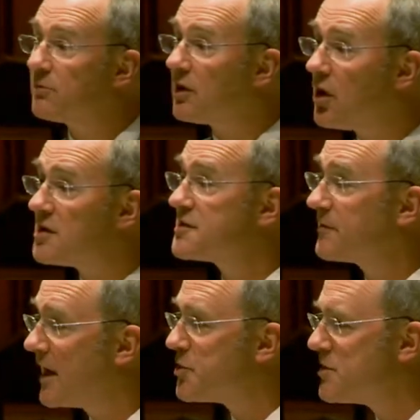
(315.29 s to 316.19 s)
There are lots of
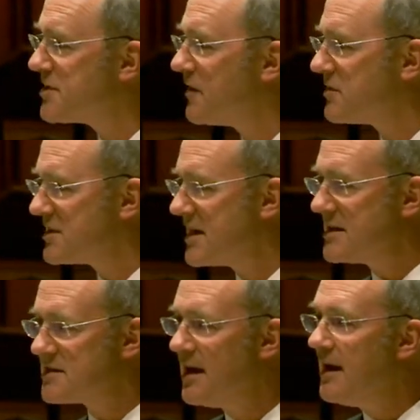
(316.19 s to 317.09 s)
countries
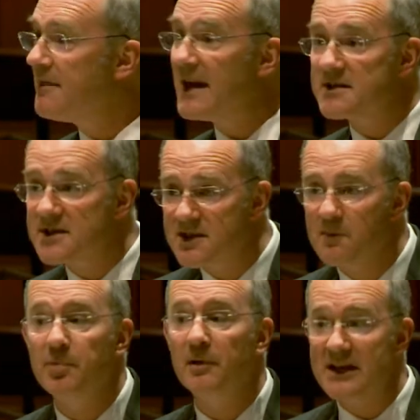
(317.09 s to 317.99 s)
overseas that
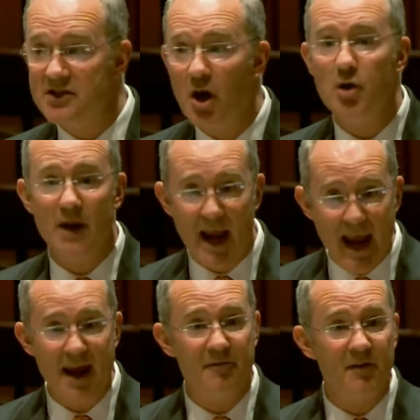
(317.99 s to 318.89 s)
simply don't
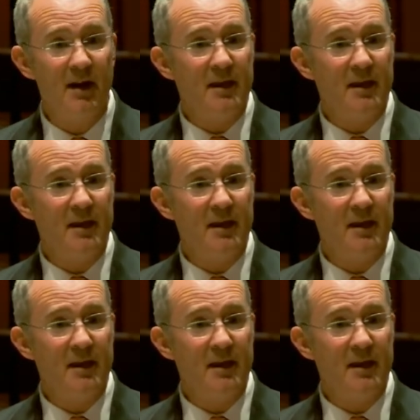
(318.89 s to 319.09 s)
have